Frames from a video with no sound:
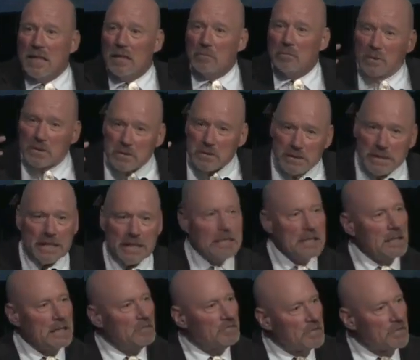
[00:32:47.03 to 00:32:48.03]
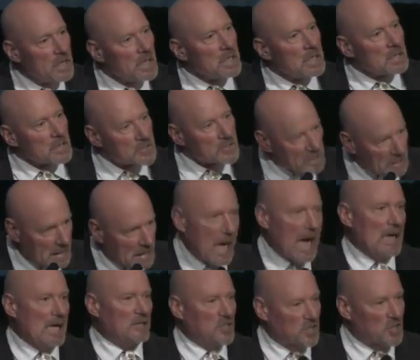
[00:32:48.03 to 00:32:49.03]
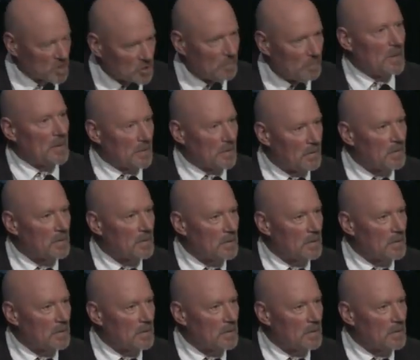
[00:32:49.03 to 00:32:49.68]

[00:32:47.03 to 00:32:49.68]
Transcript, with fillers: And believe the gospel.